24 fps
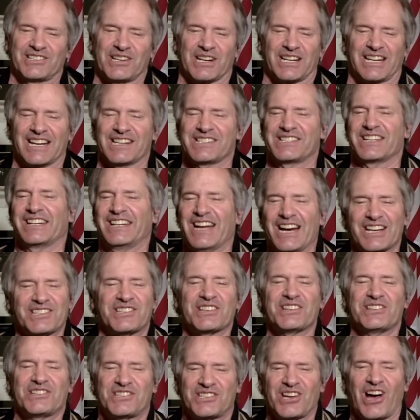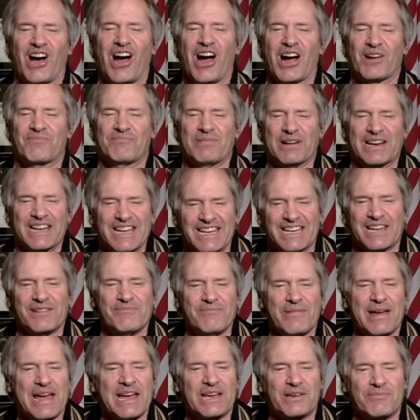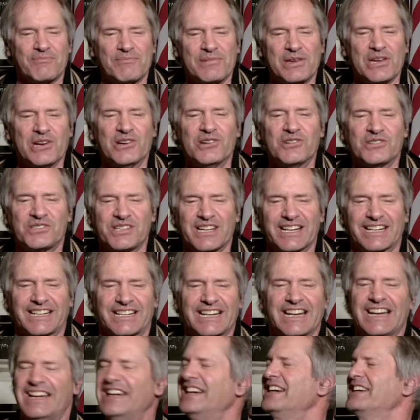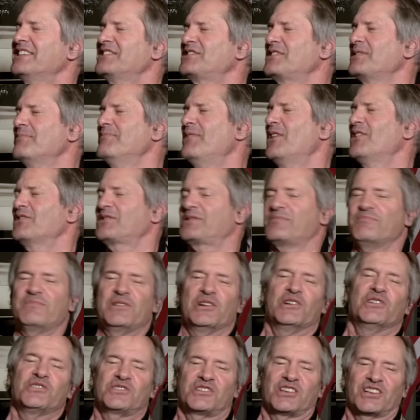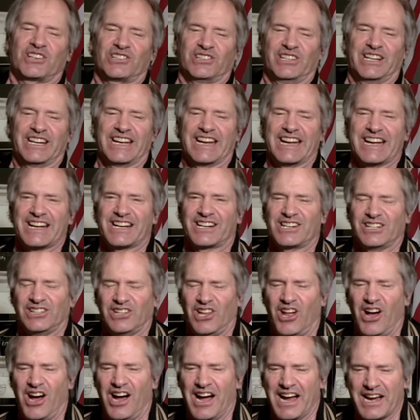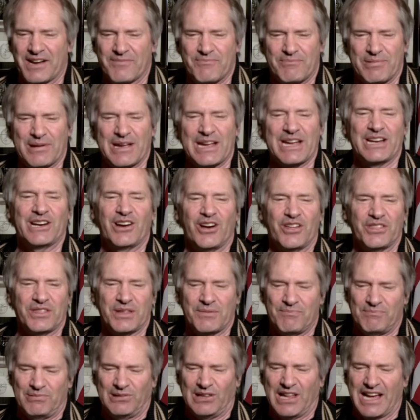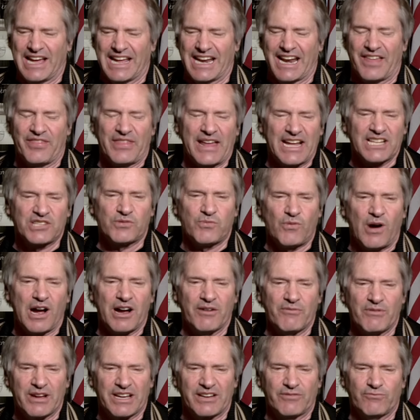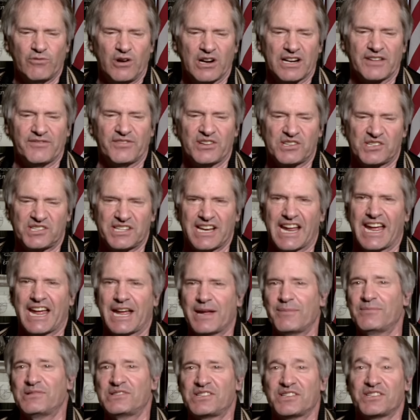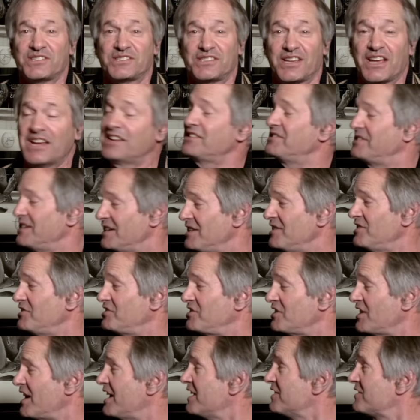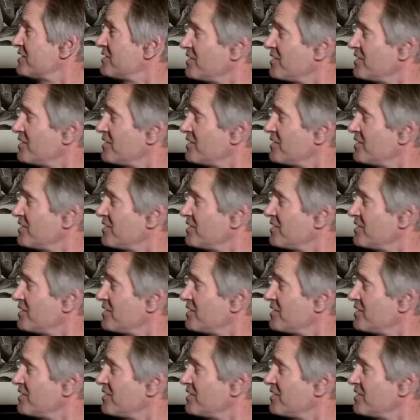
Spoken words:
Because he doesn't talk, but he can make music. He's the most musically inclined being on the planet. That's why one of his names is DJ